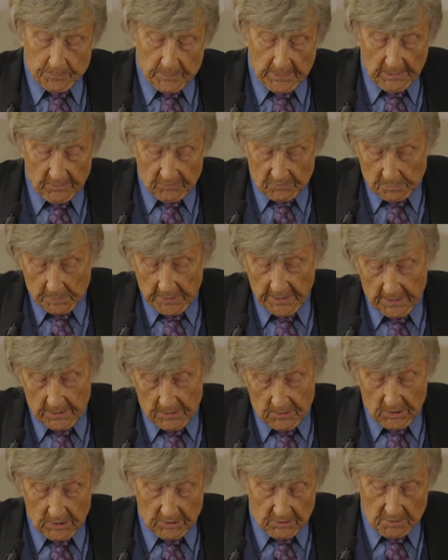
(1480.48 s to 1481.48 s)
As Peter
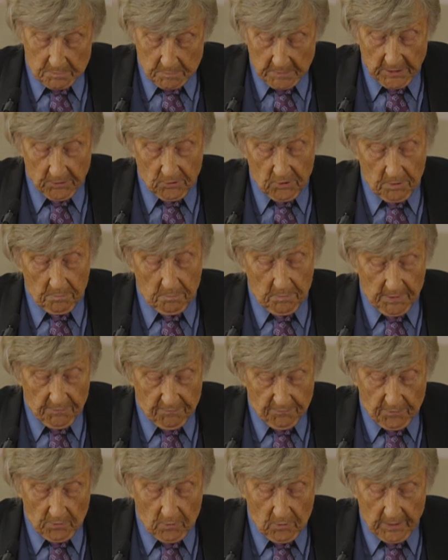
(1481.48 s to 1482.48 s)
just mentioned
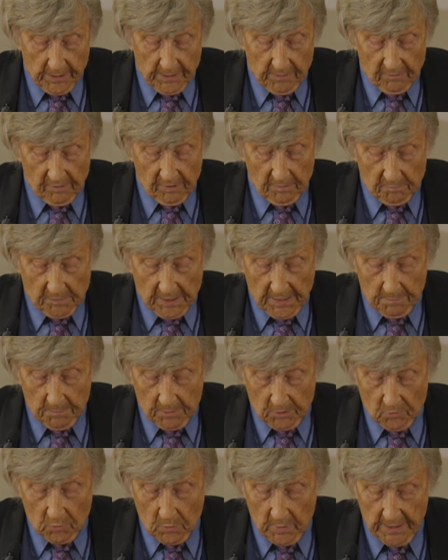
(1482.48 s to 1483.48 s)
before, in September
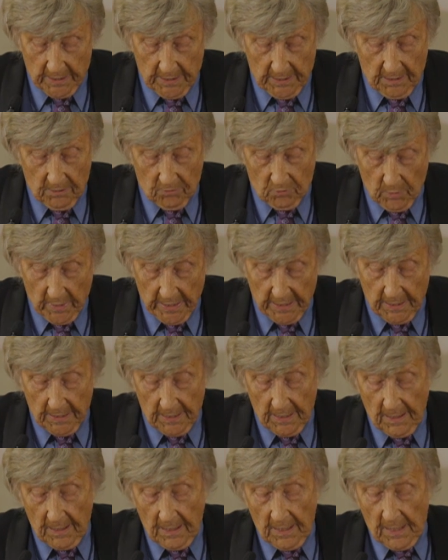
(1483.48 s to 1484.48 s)

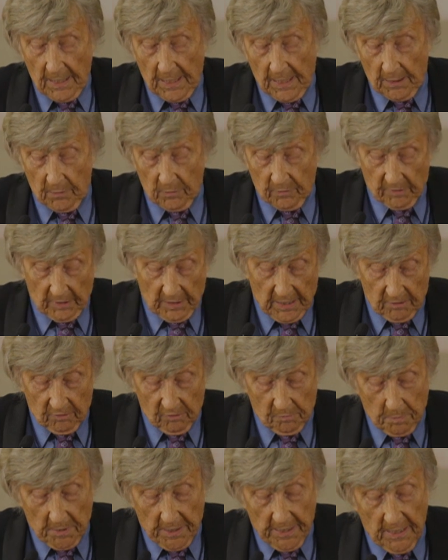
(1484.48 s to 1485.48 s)
2020, I was
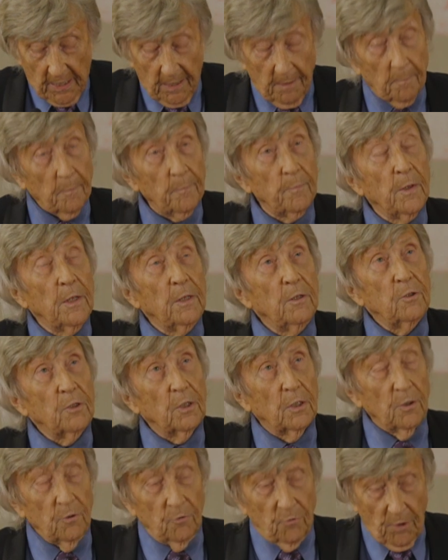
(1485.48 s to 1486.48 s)
asked by him to
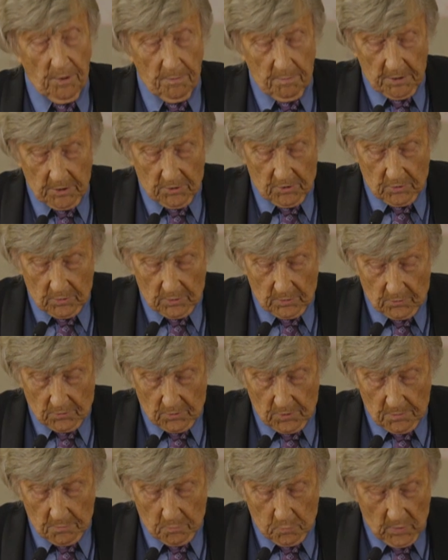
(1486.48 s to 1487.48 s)
contribute to a
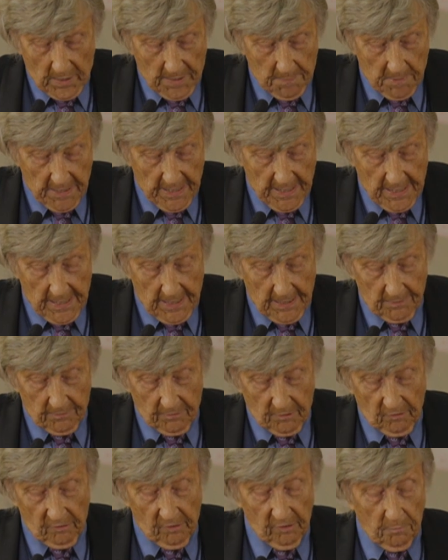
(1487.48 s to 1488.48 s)
group webinar at
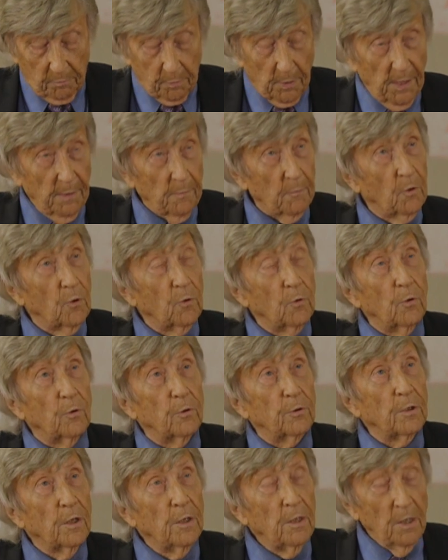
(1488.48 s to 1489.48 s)
the Supreme
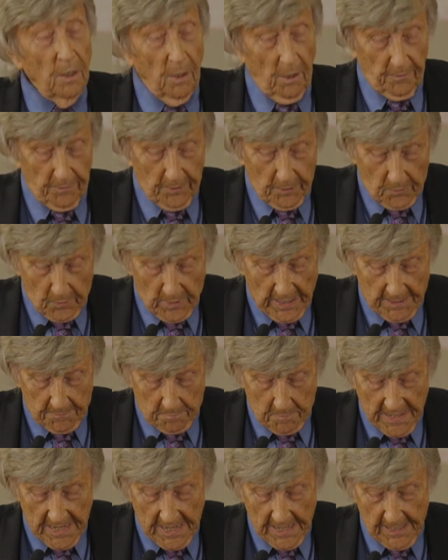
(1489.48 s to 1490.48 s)
Court on the great
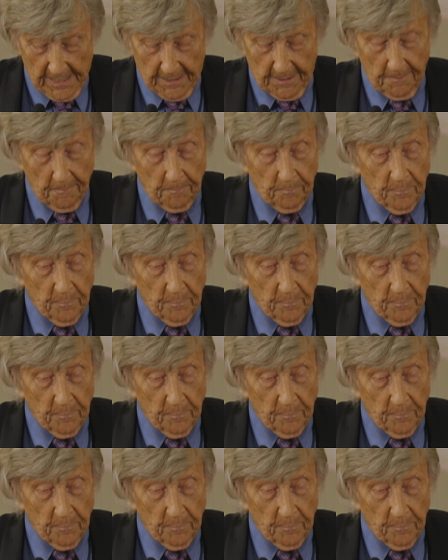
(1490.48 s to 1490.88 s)
man.